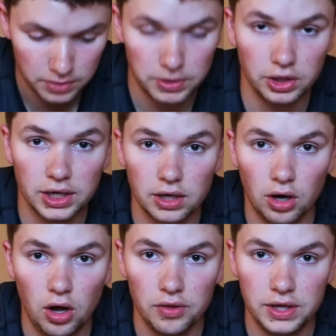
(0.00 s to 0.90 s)
and we look at
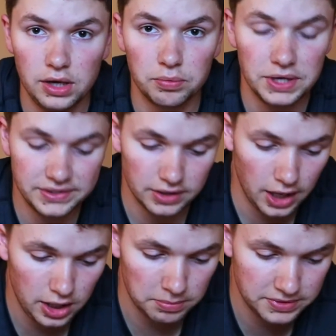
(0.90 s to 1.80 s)
all the recent
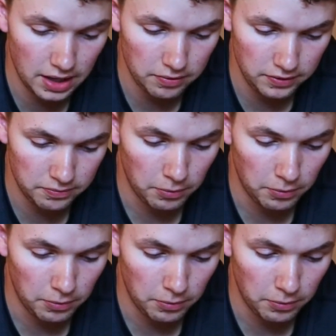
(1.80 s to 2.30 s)
items that we've